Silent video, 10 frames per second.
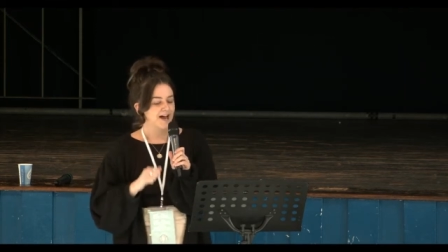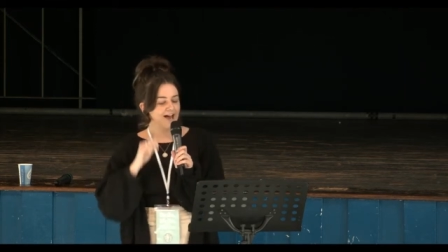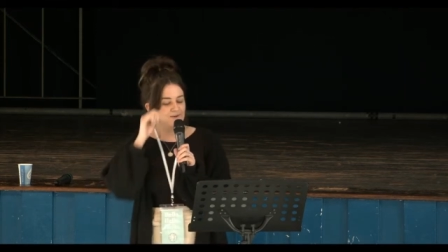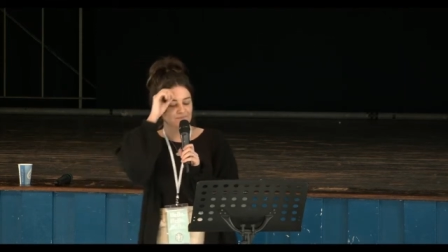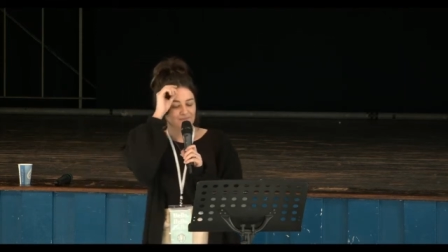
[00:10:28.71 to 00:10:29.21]

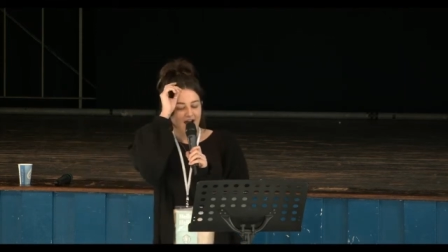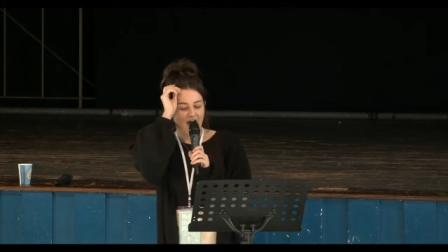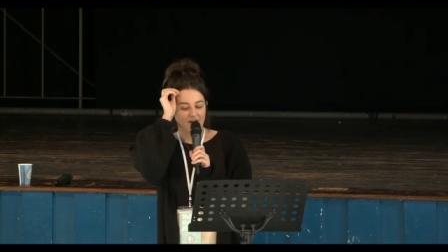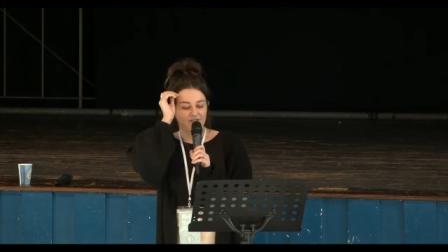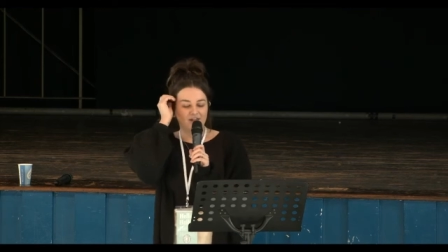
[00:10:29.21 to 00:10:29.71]
um,
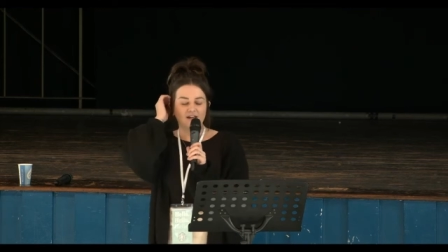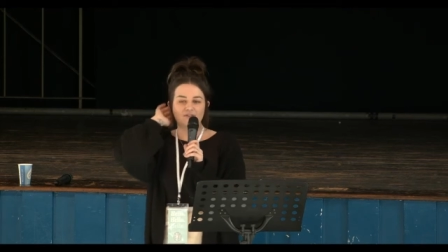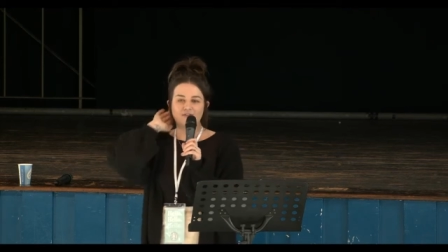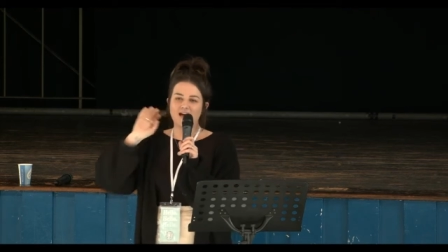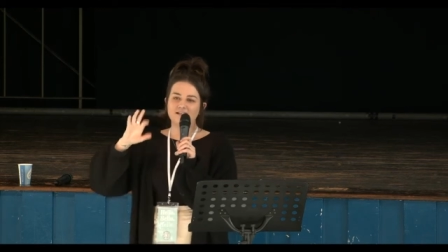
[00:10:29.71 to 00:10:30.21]
I
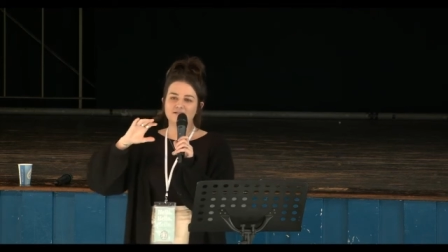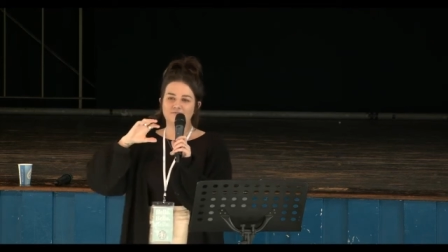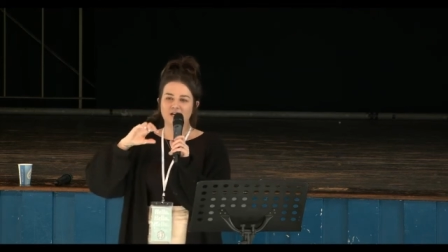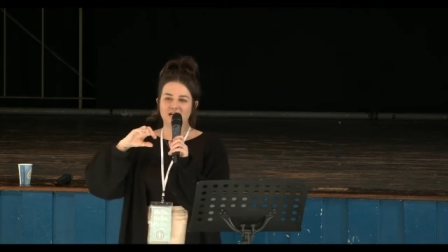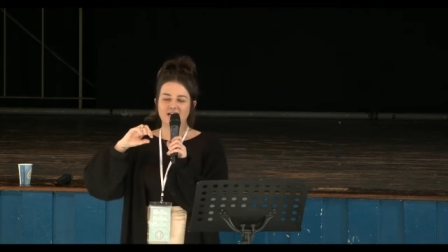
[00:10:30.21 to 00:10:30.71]
think that is
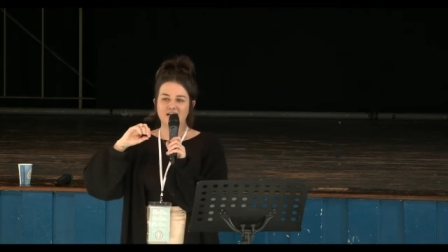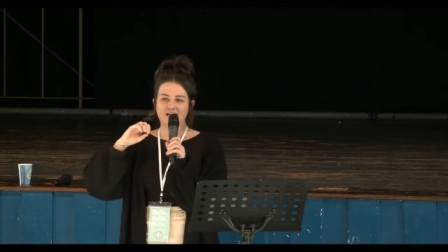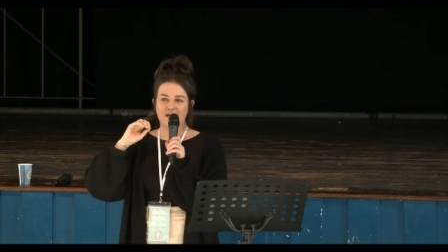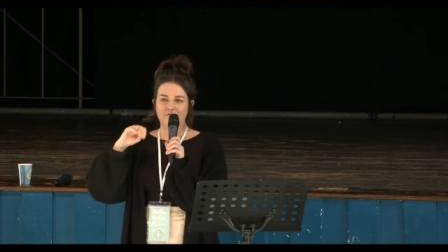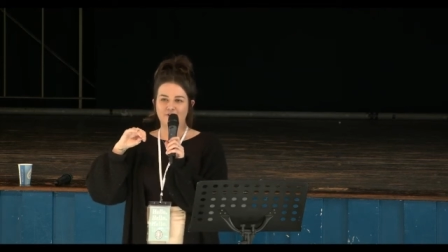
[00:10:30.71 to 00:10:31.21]
really
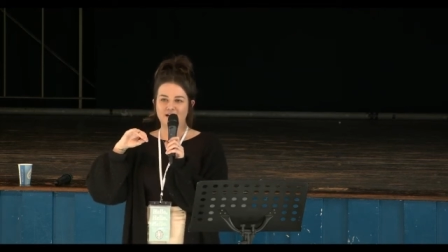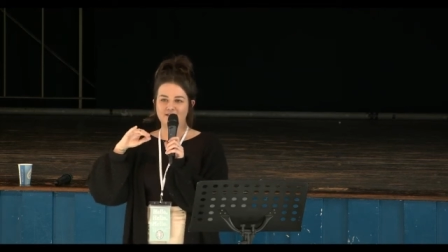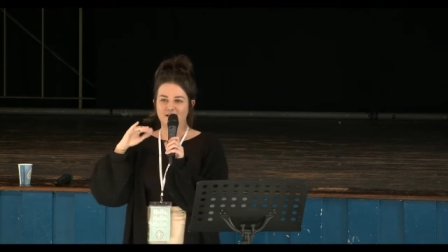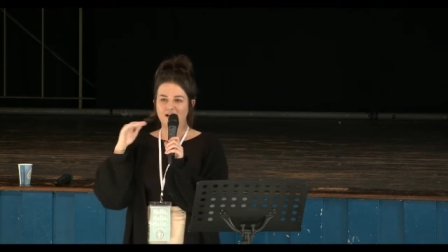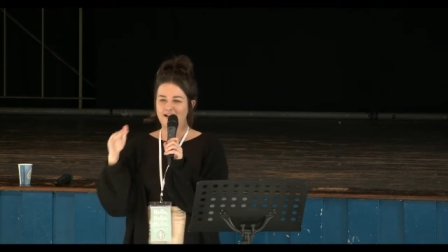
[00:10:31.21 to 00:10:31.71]
given
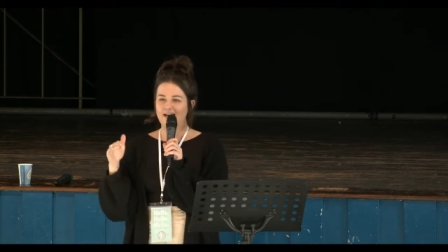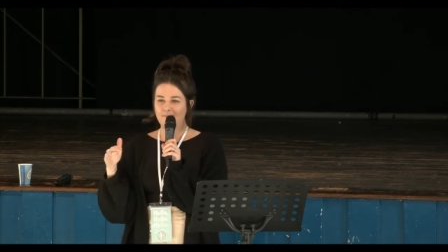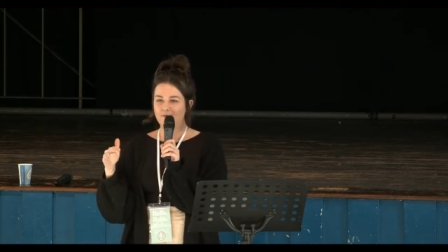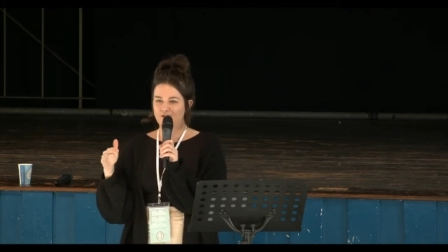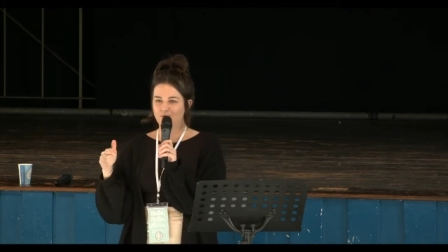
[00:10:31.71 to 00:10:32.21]
as a clear
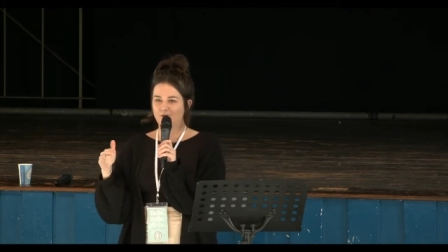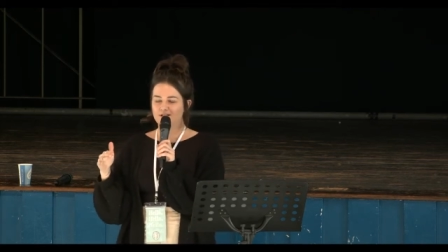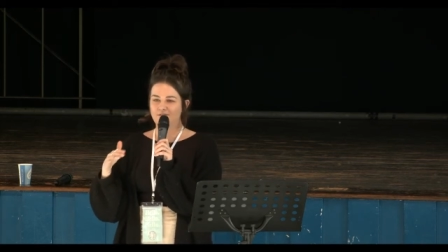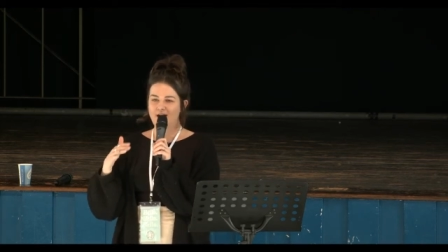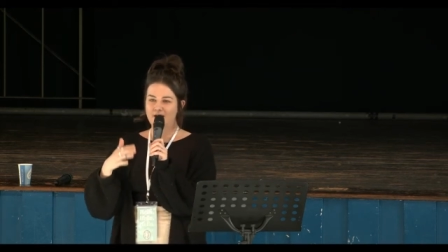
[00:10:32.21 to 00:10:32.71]
image to
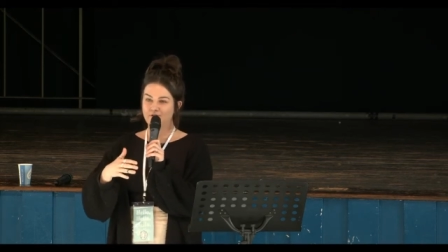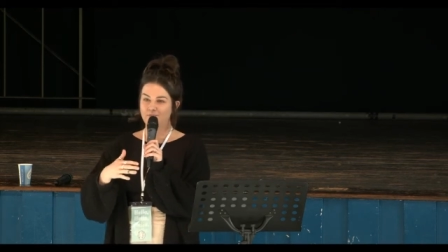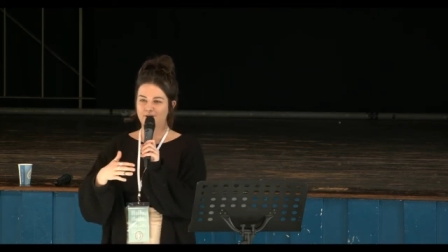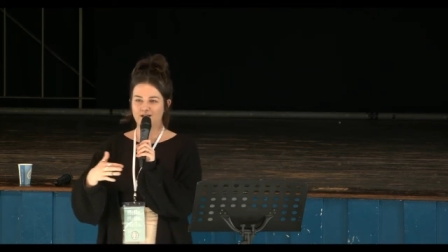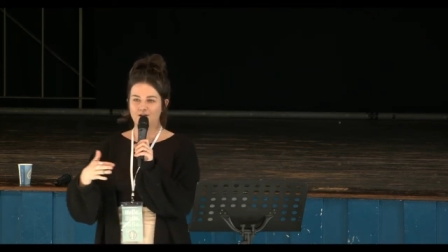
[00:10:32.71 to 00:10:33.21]
us of
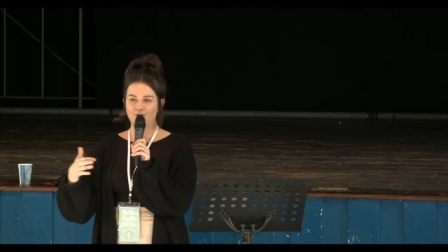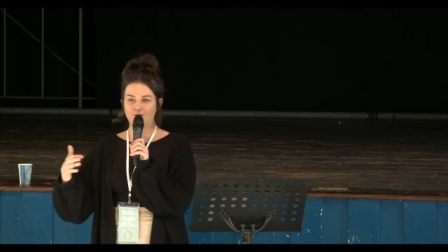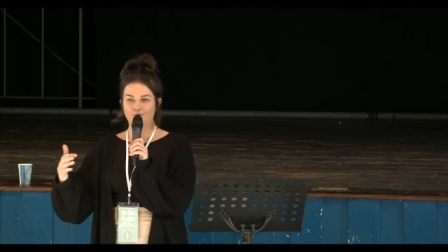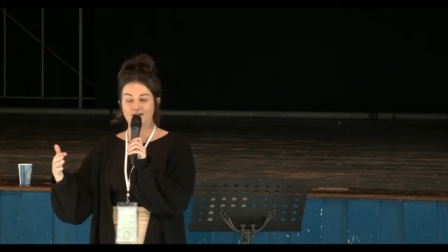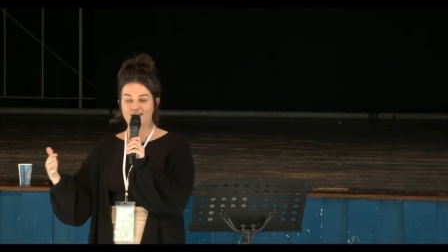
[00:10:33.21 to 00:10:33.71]
everybody
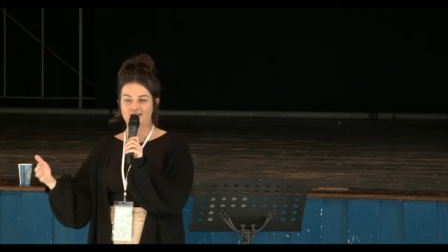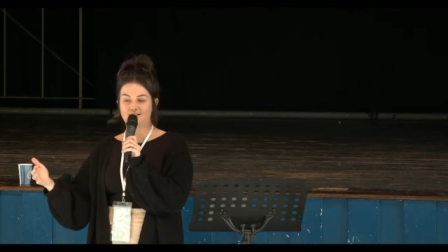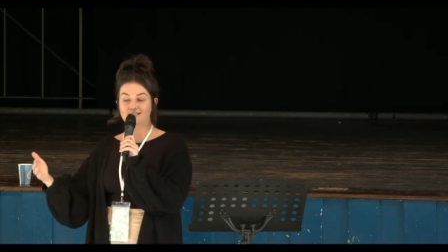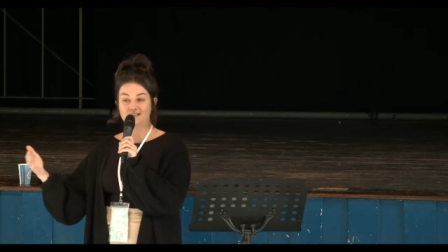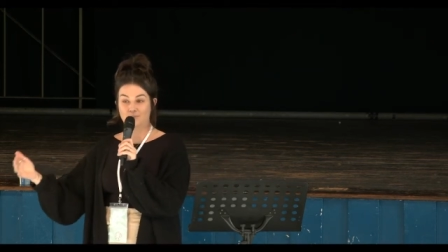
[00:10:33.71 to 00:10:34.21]
who
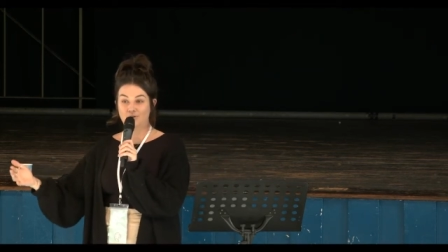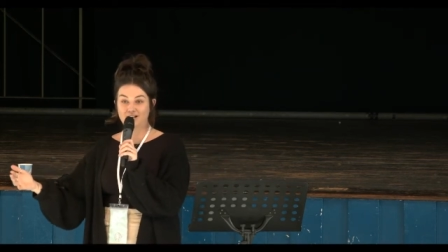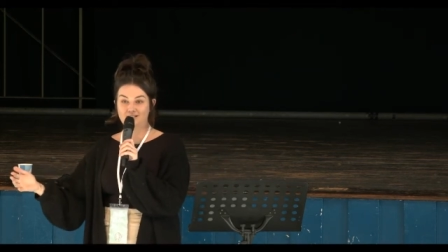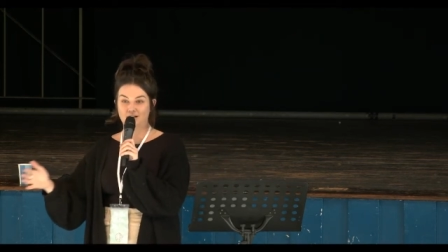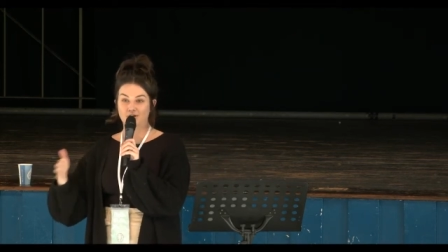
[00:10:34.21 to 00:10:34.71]
is
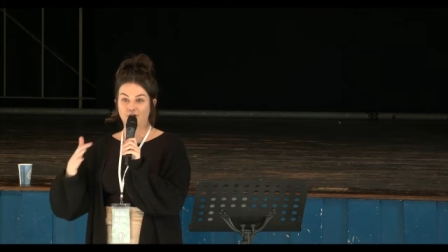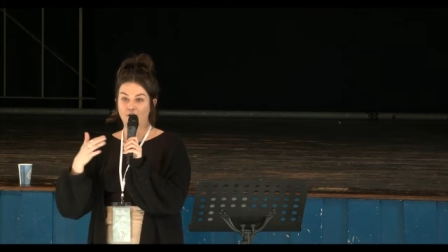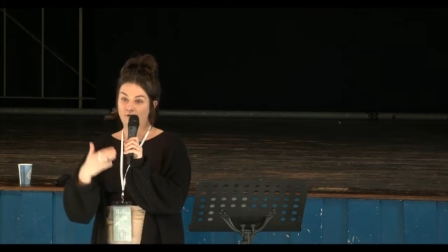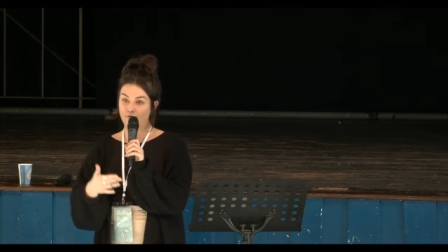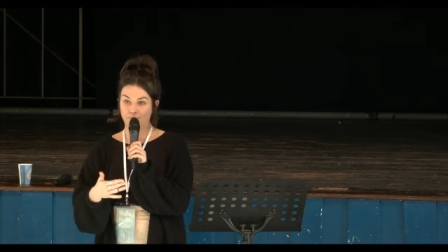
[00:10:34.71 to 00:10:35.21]
separated
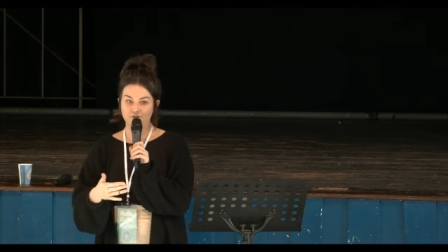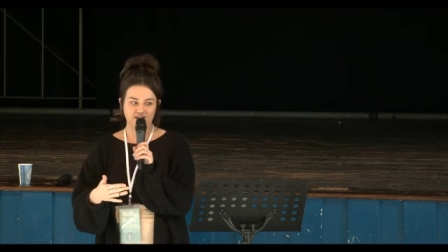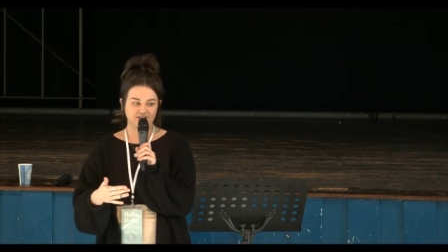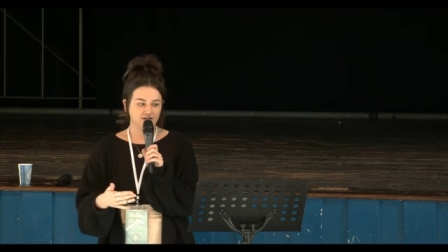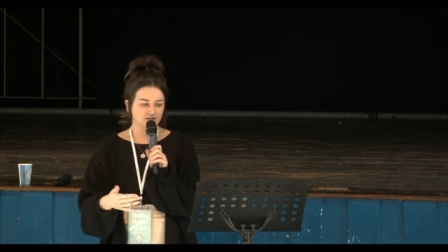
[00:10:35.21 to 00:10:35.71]
from
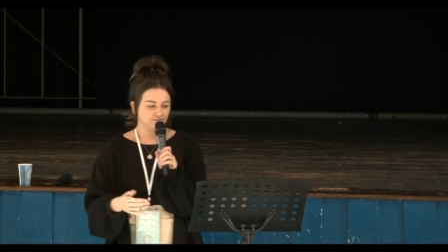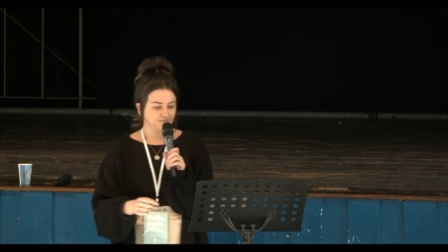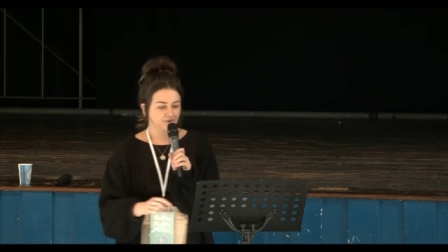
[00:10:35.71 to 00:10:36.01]
Jesus.